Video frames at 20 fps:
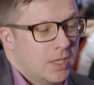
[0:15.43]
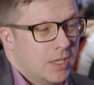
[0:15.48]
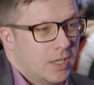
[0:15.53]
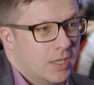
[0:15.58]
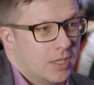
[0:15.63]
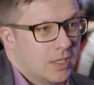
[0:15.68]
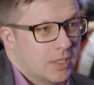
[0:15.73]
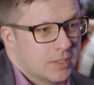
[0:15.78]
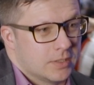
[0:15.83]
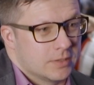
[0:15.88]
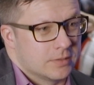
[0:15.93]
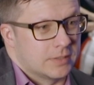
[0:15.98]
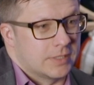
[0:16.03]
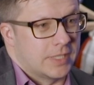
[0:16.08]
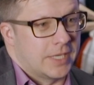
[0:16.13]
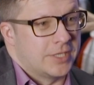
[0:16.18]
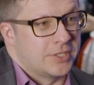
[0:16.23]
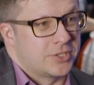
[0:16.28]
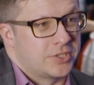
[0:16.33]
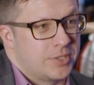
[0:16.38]

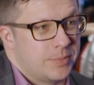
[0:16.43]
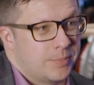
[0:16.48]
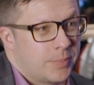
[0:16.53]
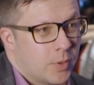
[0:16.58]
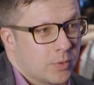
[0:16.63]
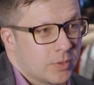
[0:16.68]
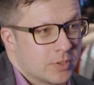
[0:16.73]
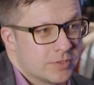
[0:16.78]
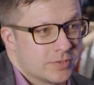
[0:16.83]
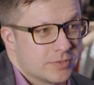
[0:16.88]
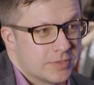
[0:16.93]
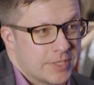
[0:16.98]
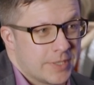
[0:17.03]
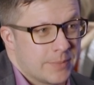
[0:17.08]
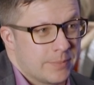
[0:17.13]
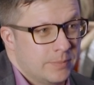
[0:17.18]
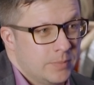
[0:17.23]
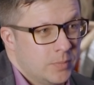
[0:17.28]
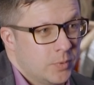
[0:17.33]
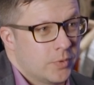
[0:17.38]
HD Poker Stream.